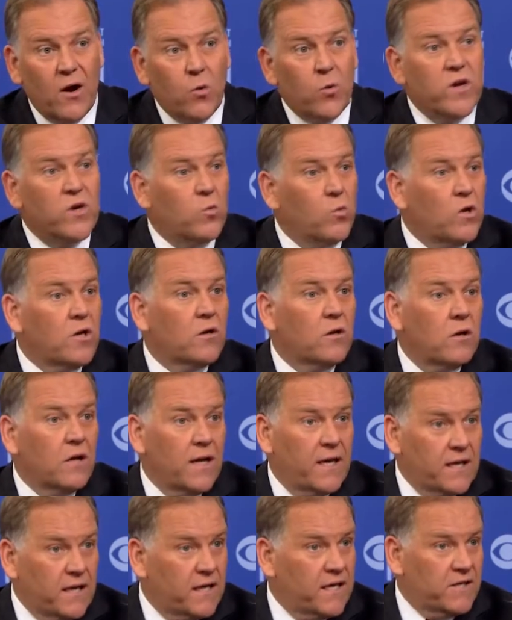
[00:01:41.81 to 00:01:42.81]
we will
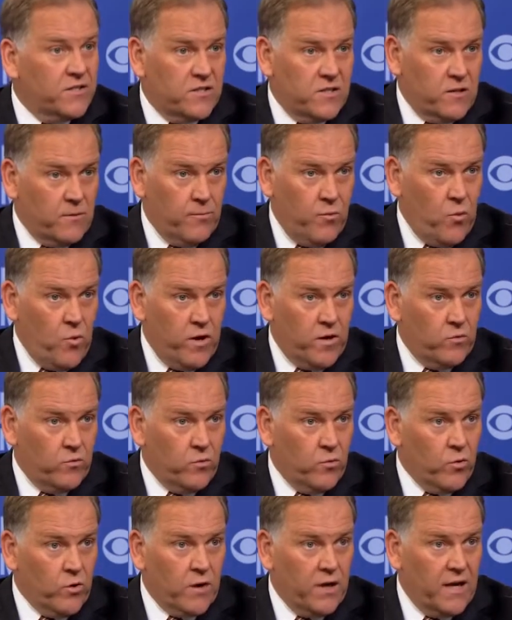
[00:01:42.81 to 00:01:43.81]
get to the point where
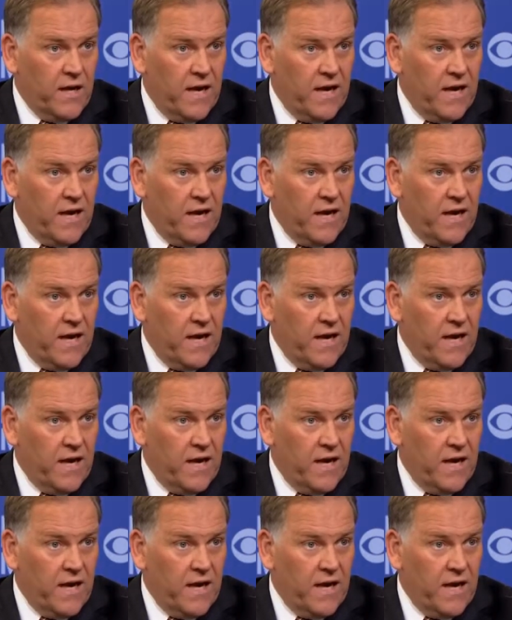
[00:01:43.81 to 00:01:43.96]
we're going to